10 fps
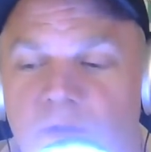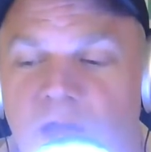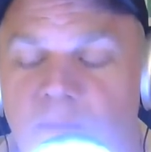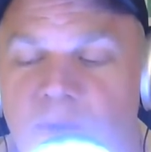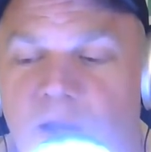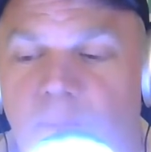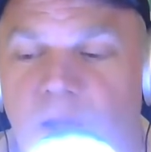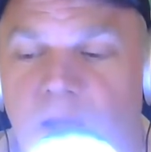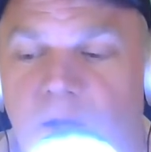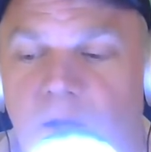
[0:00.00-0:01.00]
in that
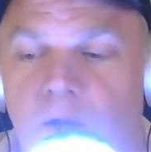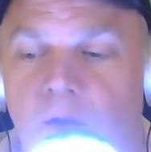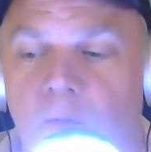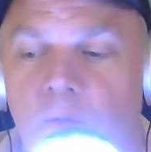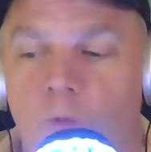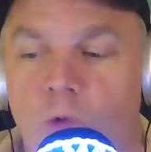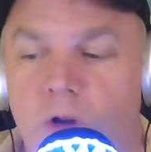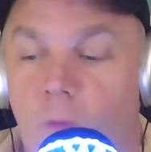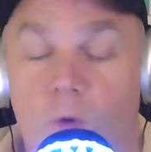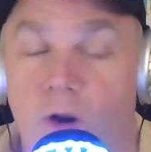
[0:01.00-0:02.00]
backpack
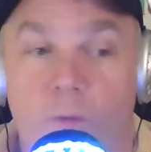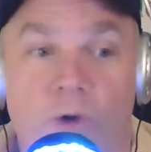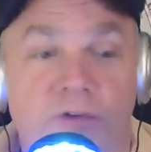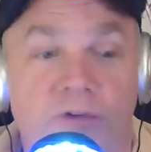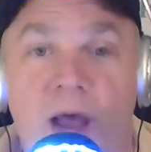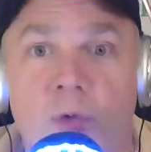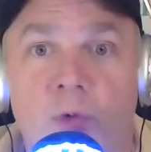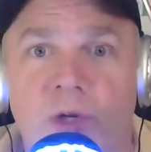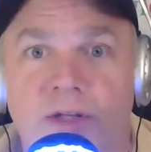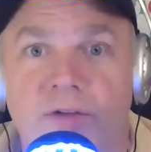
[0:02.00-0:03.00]
would what what's
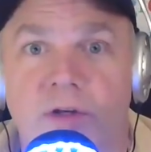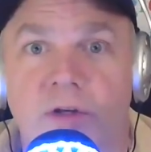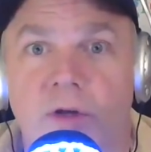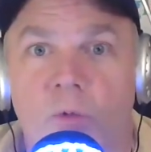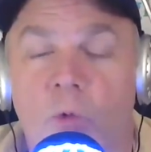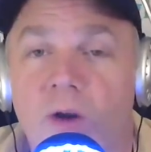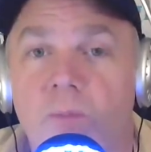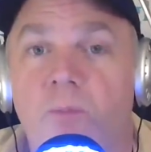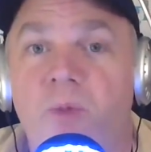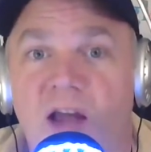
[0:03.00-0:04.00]
powering it? what
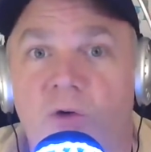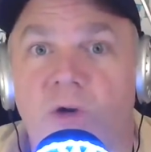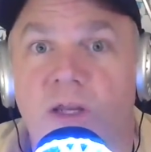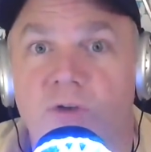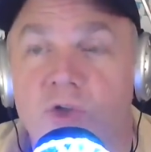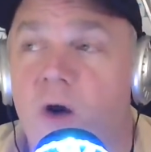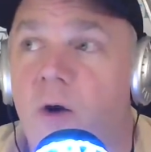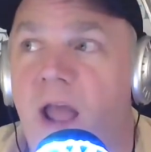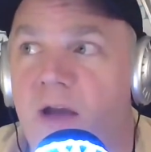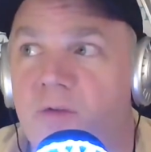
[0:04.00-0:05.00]
battery do you know
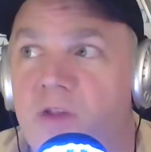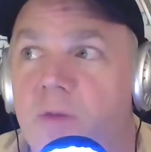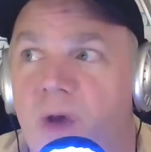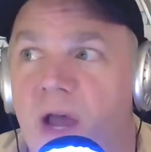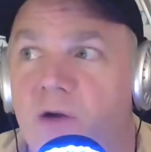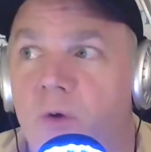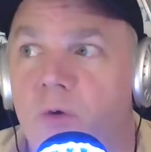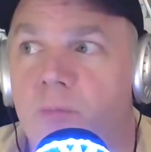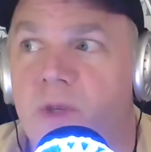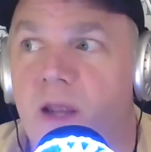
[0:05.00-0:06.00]
how heavy the battery
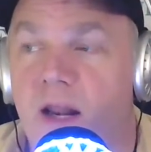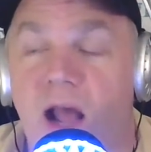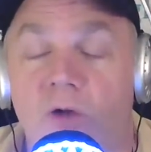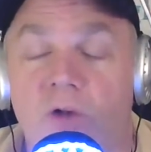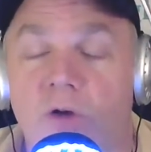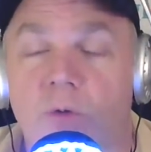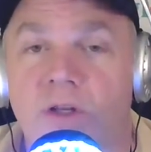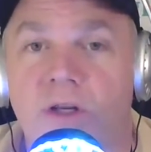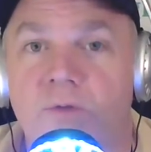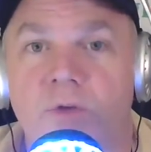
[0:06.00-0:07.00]
would be and how long would
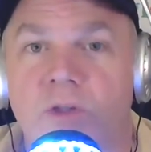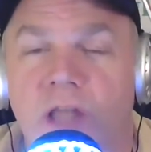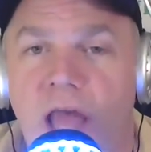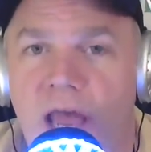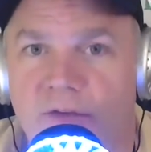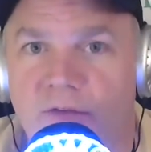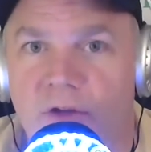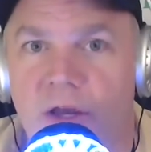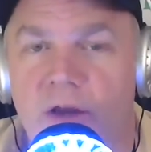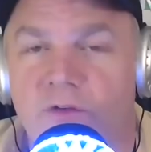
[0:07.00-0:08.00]
it even last
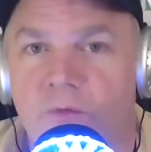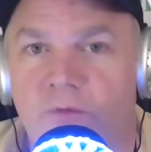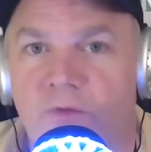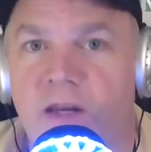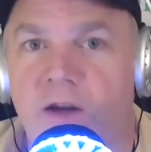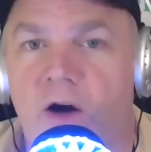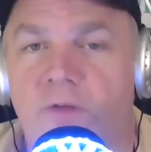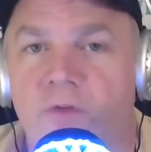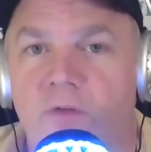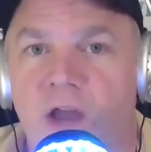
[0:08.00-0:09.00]
to fight
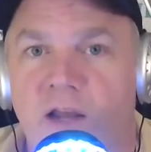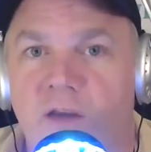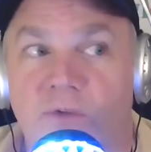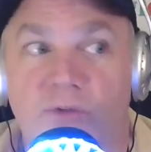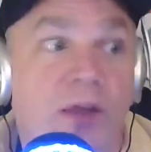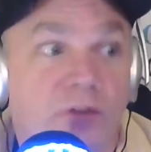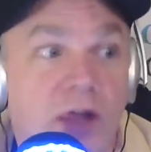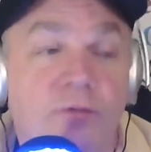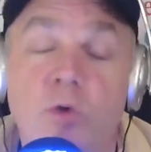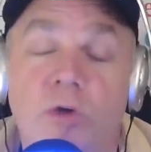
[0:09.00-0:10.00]
off the vacuum of space
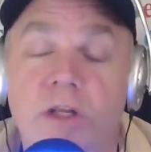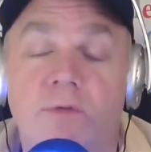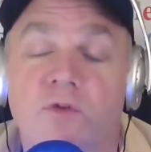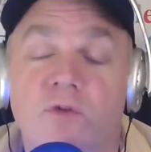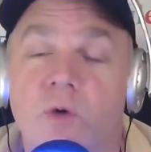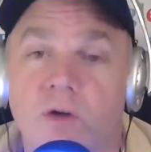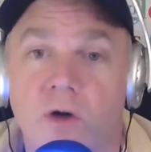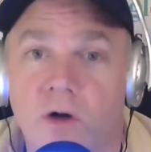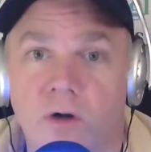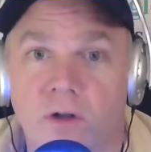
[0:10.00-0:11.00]
if you could even do it at
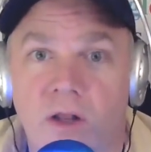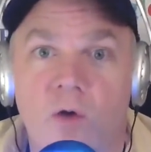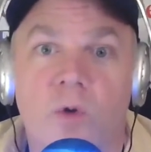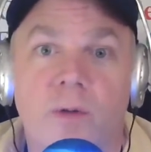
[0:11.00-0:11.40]
all and